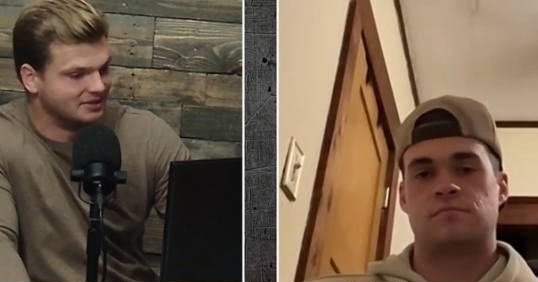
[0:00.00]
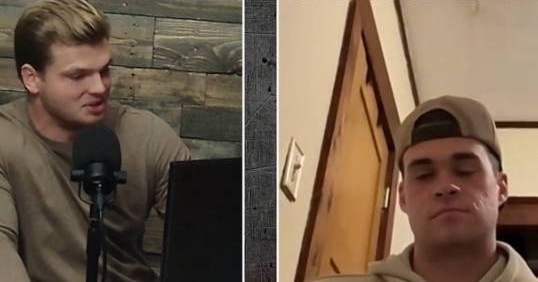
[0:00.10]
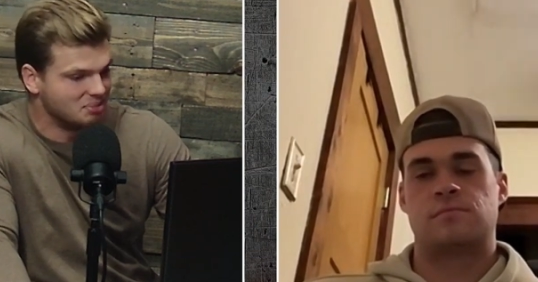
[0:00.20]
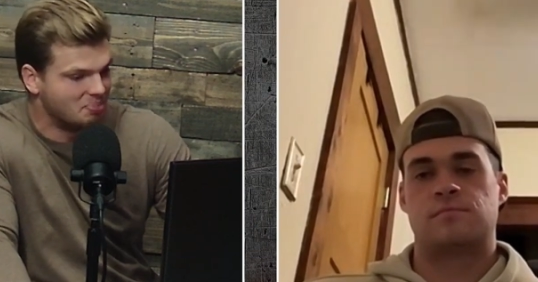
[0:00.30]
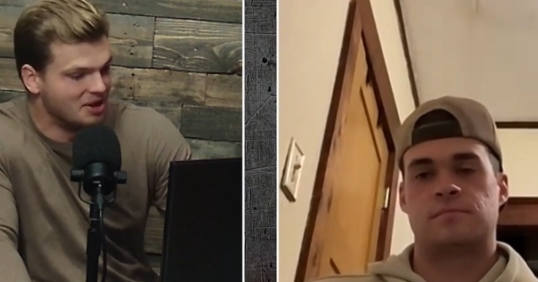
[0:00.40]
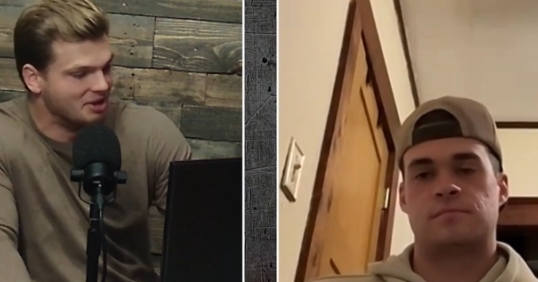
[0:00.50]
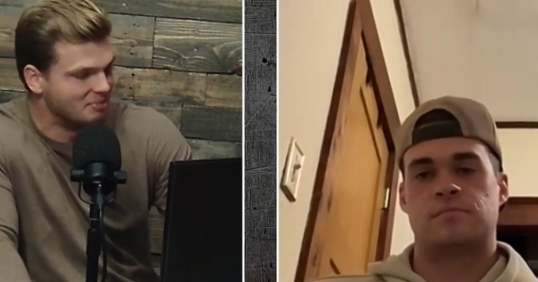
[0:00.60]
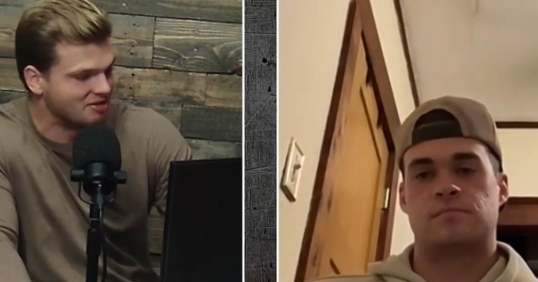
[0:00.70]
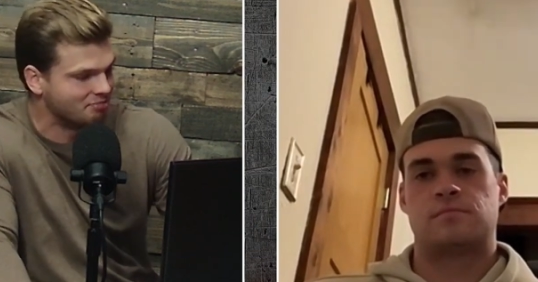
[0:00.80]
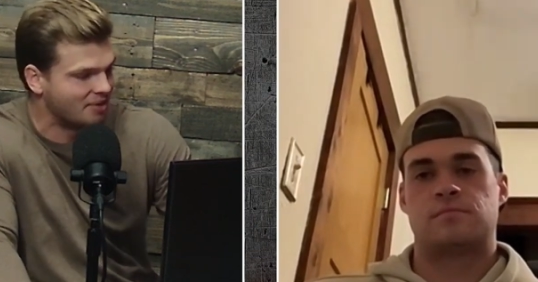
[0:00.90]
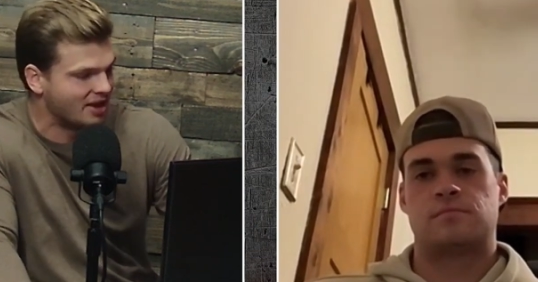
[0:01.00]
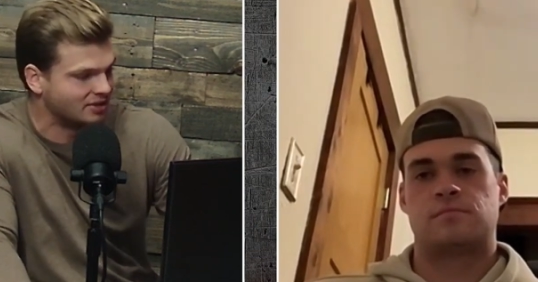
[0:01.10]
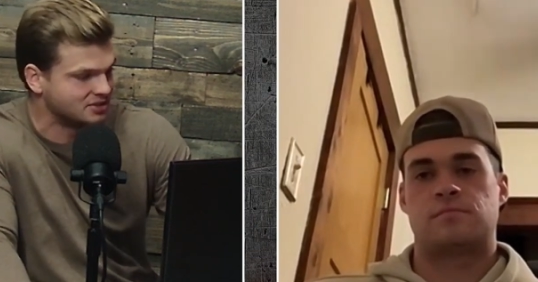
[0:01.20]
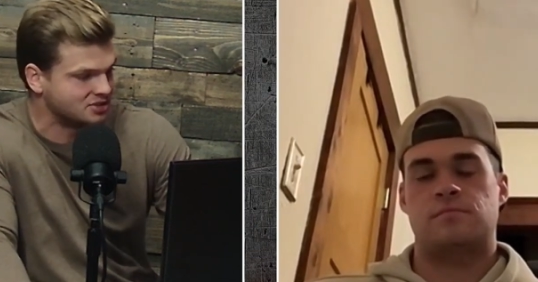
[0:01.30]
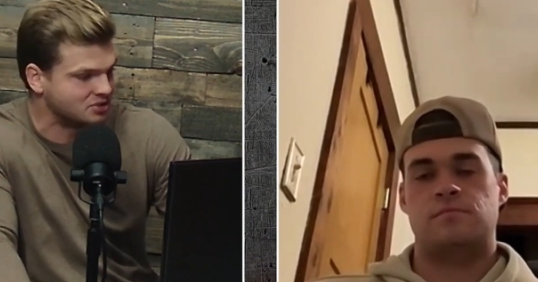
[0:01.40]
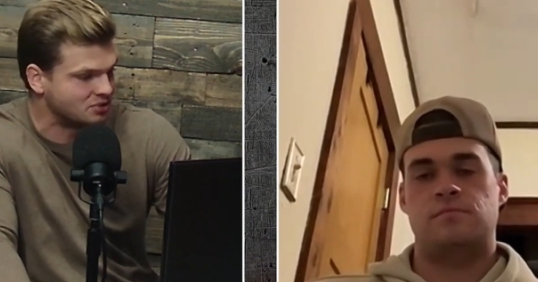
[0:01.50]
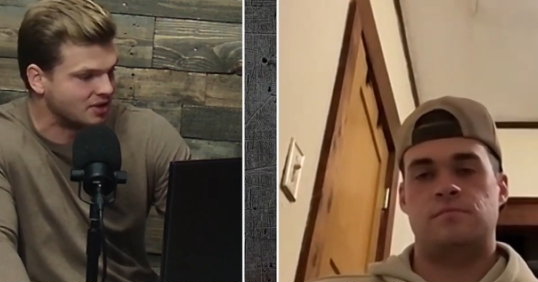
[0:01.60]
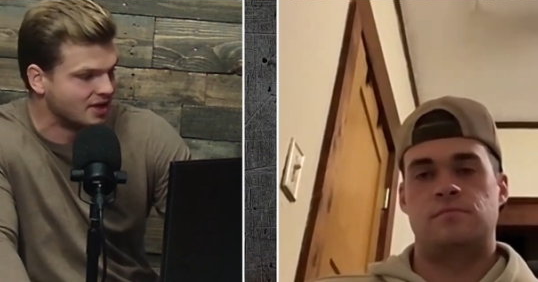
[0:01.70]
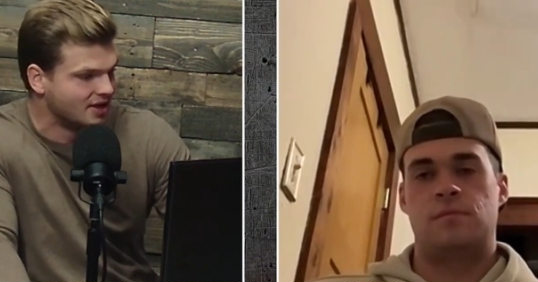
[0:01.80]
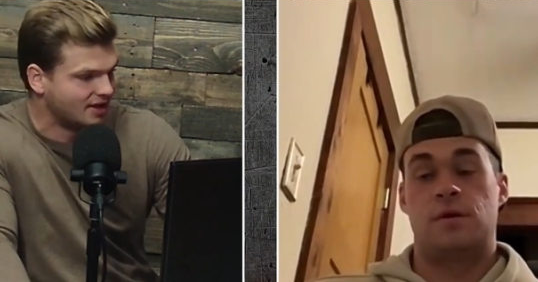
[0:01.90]
Speaker 1: the epitome of balance,
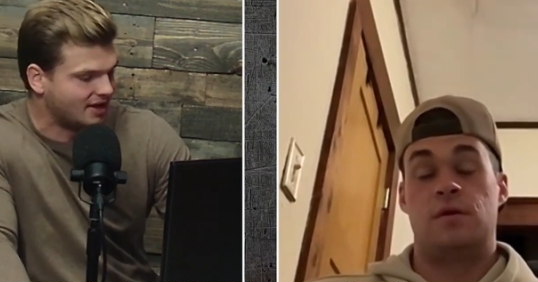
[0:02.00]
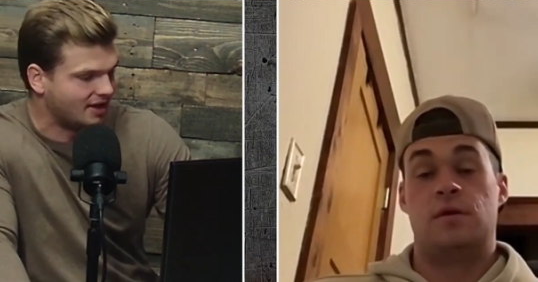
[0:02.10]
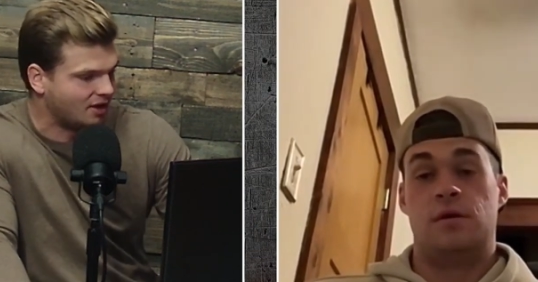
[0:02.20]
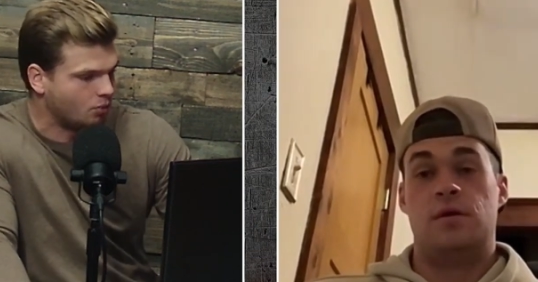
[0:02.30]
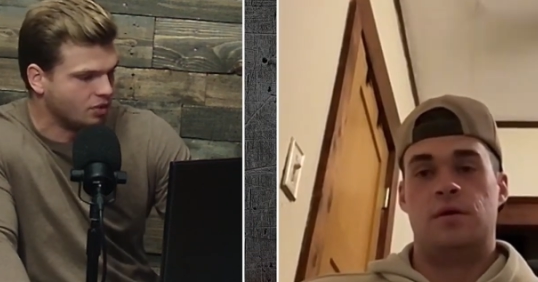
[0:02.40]
dude. Uh,